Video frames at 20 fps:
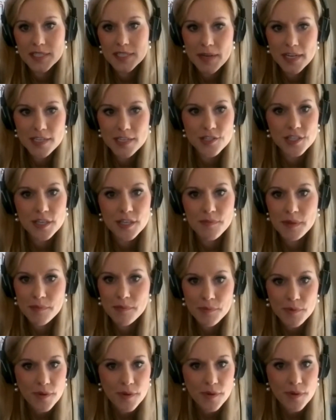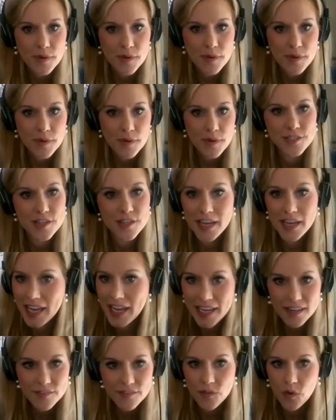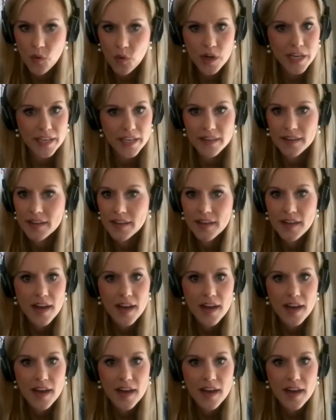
especially people our age, they can't afford it.